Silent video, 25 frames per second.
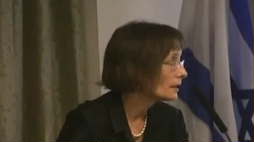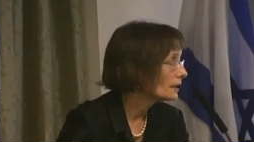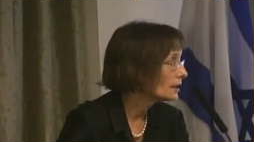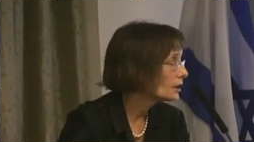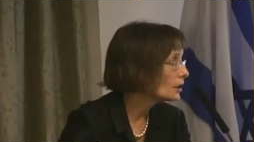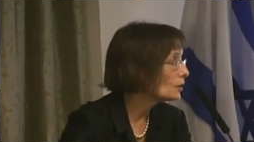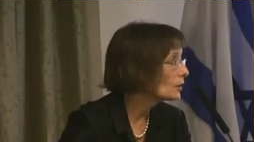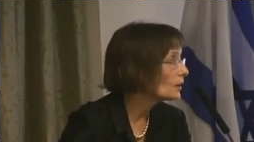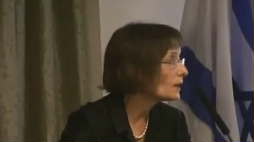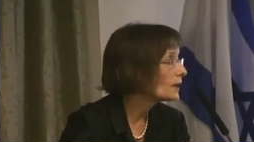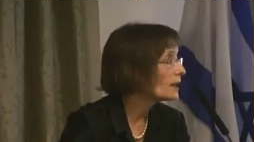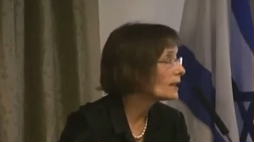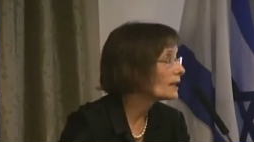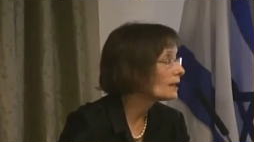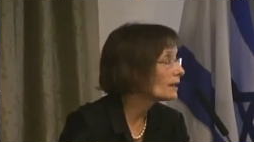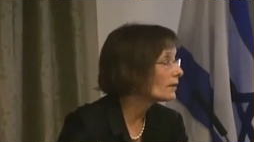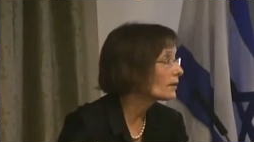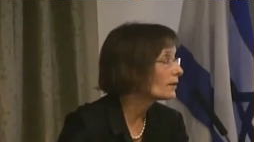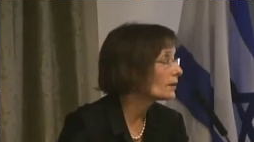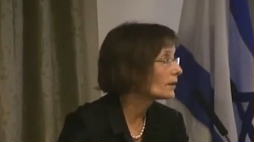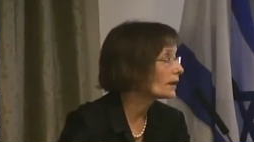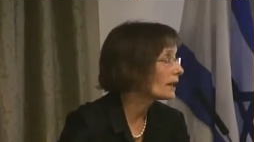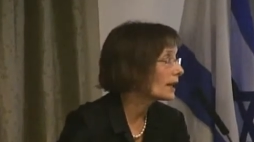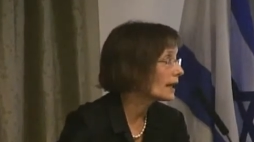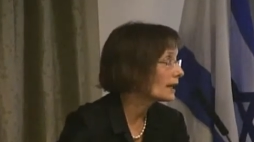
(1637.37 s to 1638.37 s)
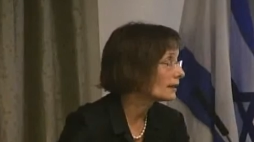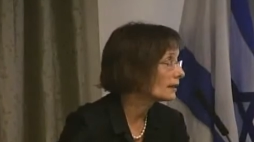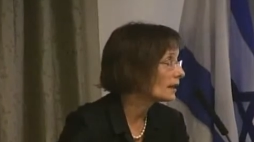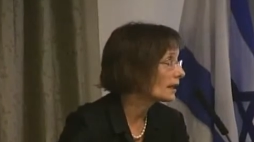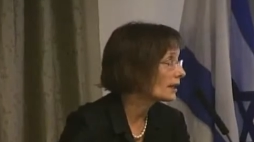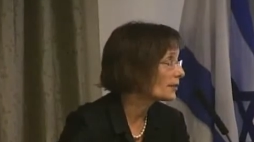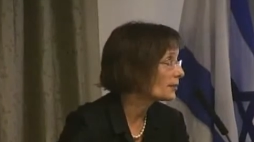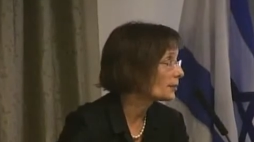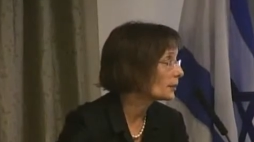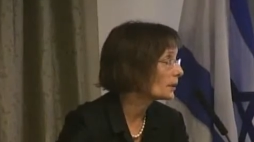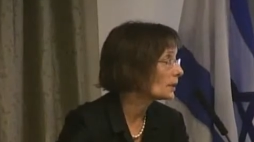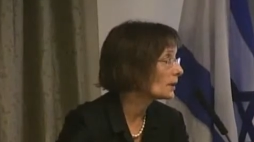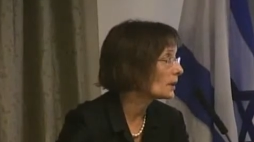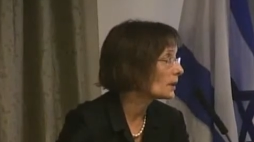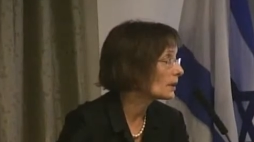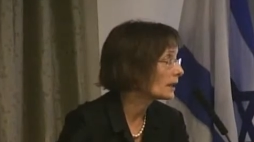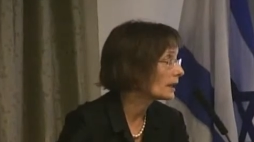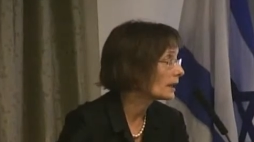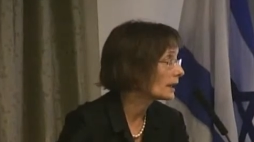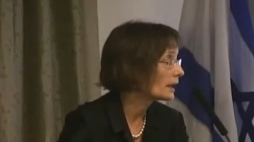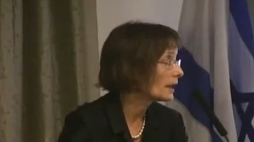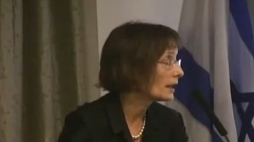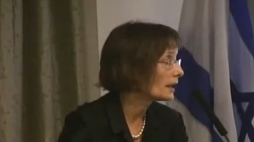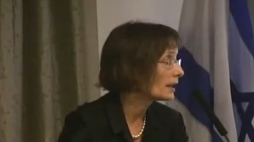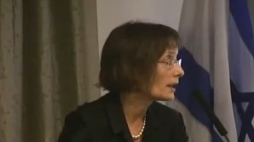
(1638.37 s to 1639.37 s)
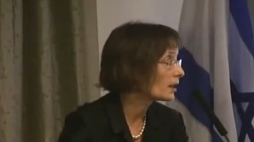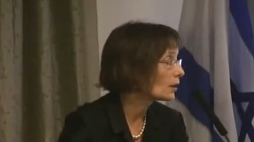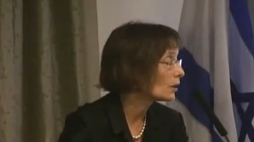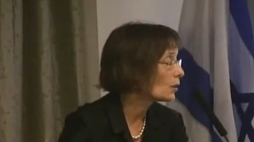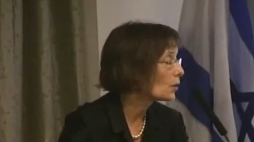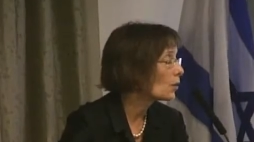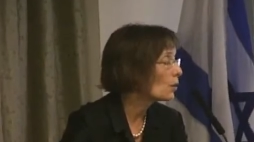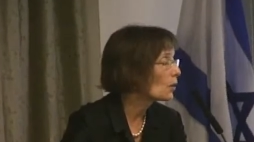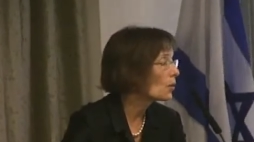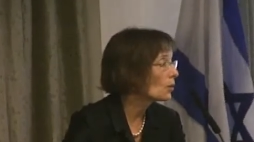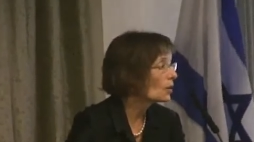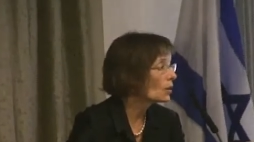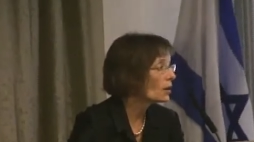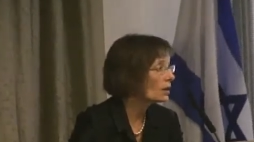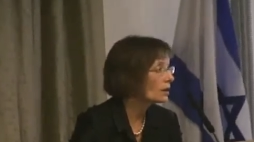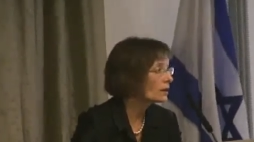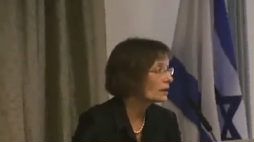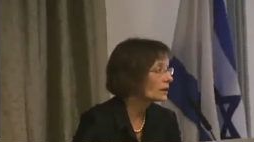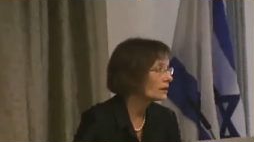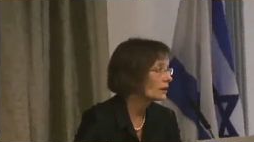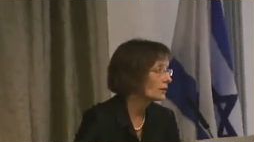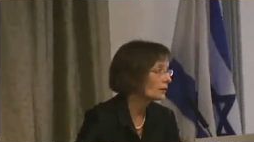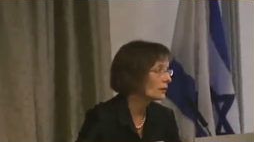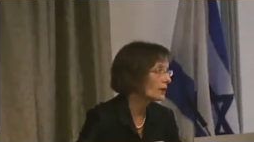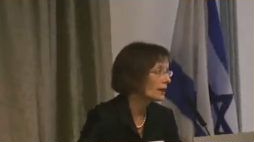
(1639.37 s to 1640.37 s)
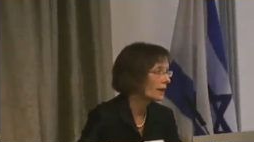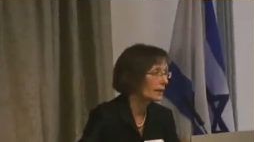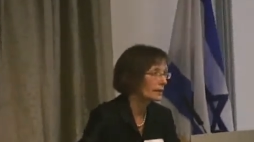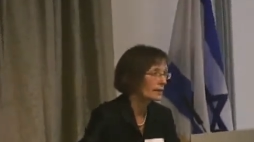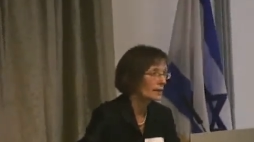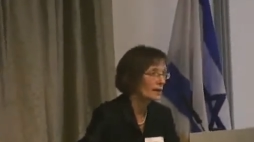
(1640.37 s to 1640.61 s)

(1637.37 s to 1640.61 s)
You either get life-prolonging care or you get